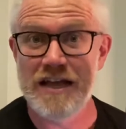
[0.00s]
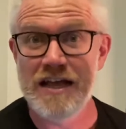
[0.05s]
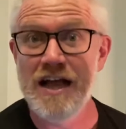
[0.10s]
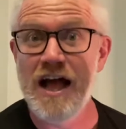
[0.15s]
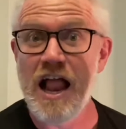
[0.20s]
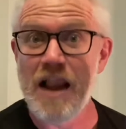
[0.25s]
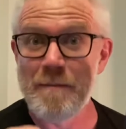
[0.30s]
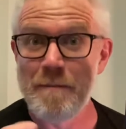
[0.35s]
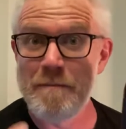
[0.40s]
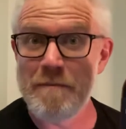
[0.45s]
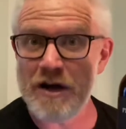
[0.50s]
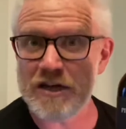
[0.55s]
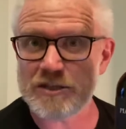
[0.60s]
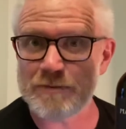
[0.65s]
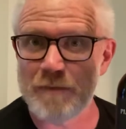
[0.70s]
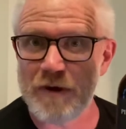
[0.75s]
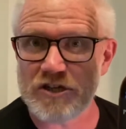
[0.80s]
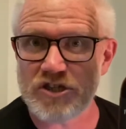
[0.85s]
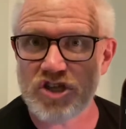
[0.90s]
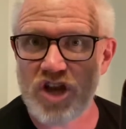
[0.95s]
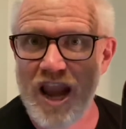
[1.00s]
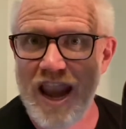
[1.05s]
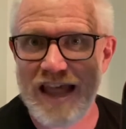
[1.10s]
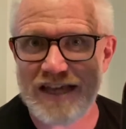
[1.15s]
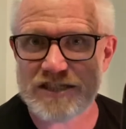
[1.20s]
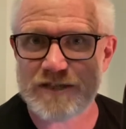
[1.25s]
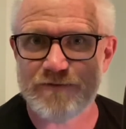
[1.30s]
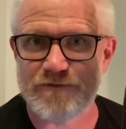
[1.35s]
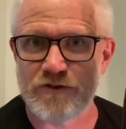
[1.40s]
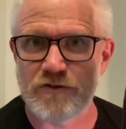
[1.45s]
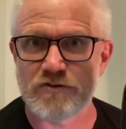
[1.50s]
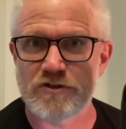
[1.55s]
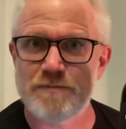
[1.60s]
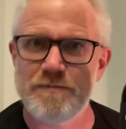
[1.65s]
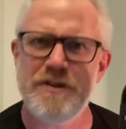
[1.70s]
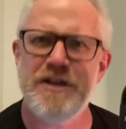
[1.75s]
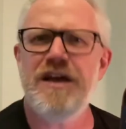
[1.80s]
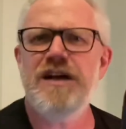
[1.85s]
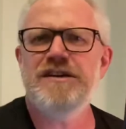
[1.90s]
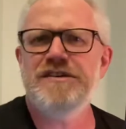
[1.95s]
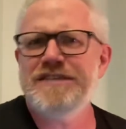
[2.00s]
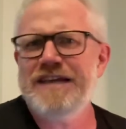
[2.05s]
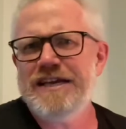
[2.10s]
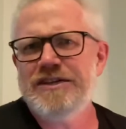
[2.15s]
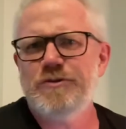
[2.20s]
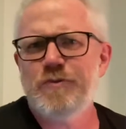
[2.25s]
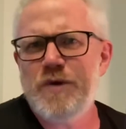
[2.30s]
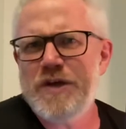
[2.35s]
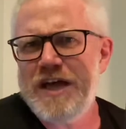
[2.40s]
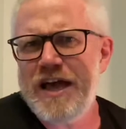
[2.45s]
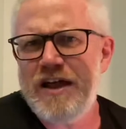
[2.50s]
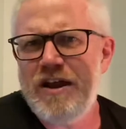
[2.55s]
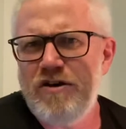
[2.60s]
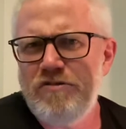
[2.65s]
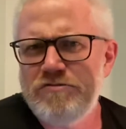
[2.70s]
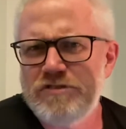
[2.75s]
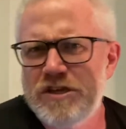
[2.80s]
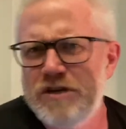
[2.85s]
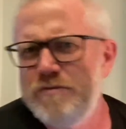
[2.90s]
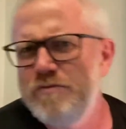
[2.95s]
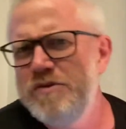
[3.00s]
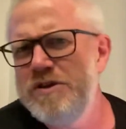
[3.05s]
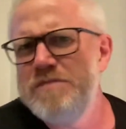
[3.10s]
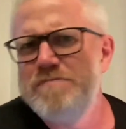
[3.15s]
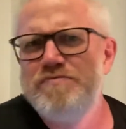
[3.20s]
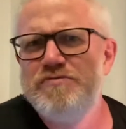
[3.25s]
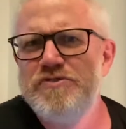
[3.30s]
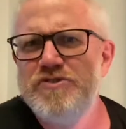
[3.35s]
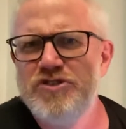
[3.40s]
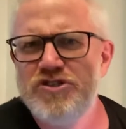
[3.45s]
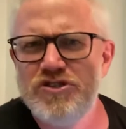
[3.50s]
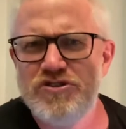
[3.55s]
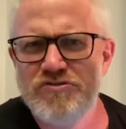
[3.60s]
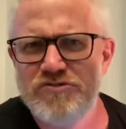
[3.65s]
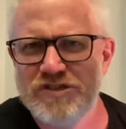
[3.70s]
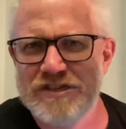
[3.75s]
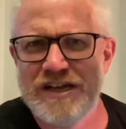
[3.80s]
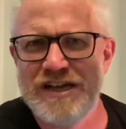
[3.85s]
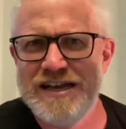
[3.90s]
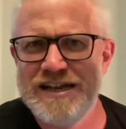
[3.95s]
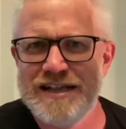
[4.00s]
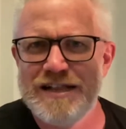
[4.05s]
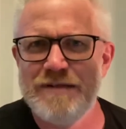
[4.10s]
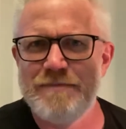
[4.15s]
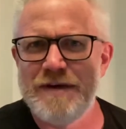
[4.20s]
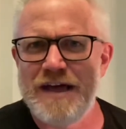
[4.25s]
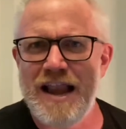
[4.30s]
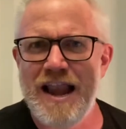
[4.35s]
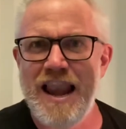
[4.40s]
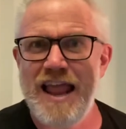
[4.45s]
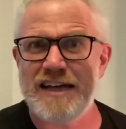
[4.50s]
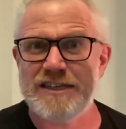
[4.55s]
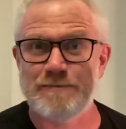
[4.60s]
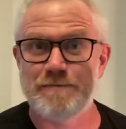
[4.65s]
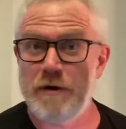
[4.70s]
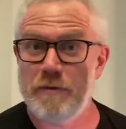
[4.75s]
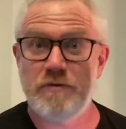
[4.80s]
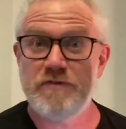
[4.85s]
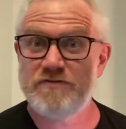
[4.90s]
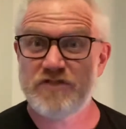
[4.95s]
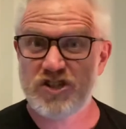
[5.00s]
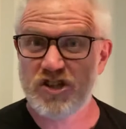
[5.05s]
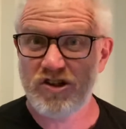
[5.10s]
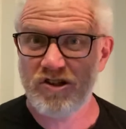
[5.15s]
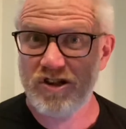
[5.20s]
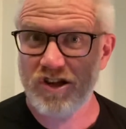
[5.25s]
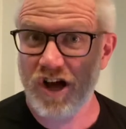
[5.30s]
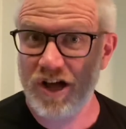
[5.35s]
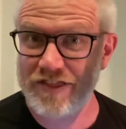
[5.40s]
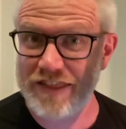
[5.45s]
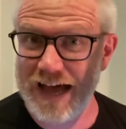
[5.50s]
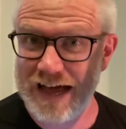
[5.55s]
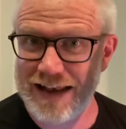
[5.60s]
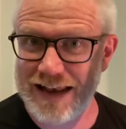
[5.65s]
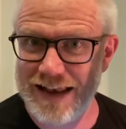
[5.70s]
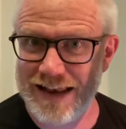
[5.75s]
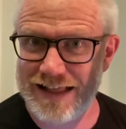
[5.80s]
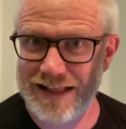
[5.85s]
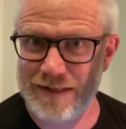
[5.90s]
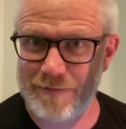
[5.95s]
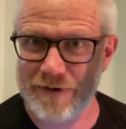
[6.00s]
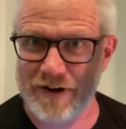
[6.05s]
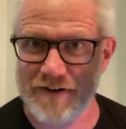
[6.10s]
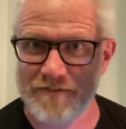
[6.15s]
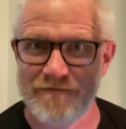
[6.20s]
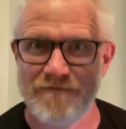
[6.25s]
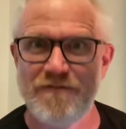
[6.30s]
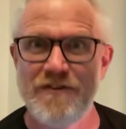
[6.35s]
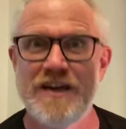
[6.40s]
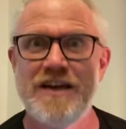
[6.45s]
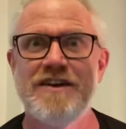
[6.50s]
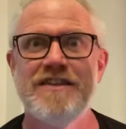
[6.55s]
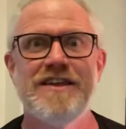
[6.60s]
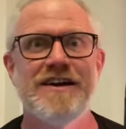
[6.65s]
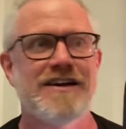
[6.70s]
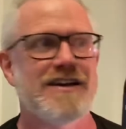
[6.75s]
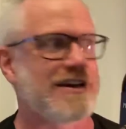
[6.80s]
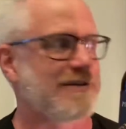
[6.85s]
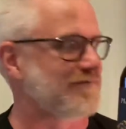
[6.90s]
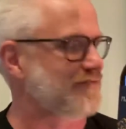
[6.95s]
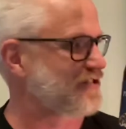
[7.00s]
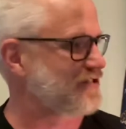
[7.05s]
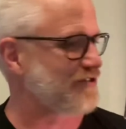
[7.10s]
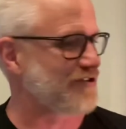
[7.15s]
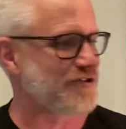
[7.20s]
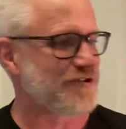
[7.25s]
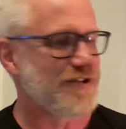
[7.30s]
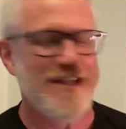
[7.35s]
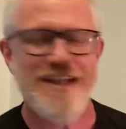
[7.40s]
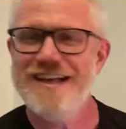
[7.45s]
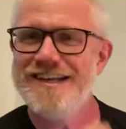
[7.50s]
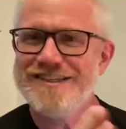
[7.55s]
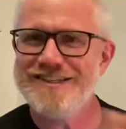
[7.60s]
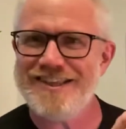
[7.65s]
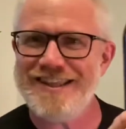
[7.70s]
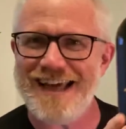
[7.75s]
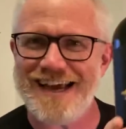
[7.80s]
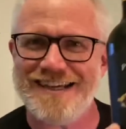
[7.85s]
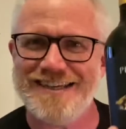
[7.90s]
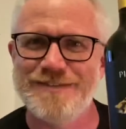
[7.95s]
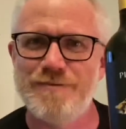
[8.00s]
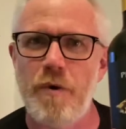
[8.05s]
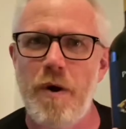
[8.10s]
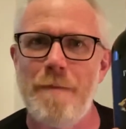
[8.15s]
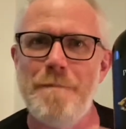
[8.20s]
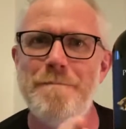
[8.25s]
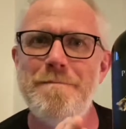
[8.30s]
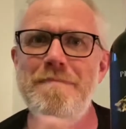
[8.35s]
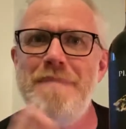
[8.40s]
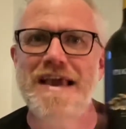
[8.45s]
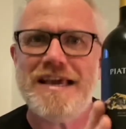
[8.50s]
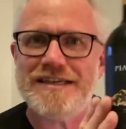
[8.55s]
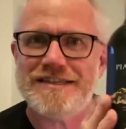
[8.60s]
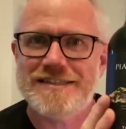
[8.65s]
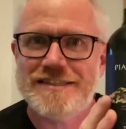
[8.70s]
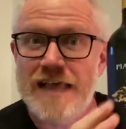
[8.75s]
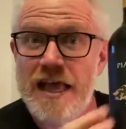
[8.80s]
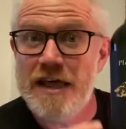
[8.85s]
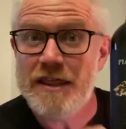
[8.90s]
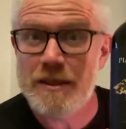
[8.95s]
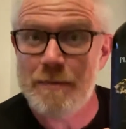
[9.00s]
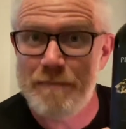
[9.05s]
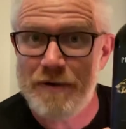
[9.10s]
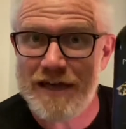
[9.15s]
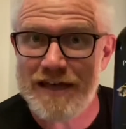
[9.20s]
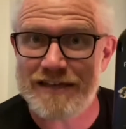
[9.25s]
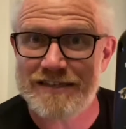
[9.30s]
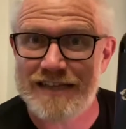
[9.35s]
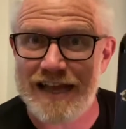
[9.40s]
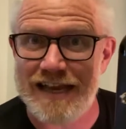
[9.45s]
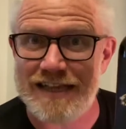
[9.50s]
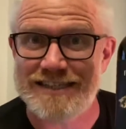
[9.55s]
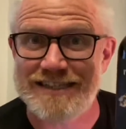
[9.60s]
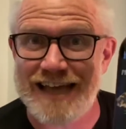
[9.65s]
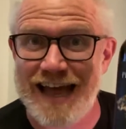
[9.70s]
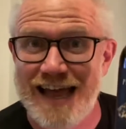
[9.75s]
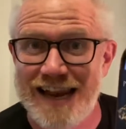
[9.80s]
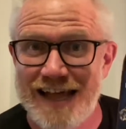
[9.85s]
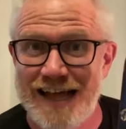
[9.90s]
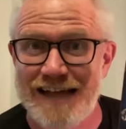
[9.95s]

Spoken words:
much, much less fruit. Because as we get older, we produce a little bit less, but we've still got that little bit of vigor that comes through. So that is what makes the Piattelli Tannat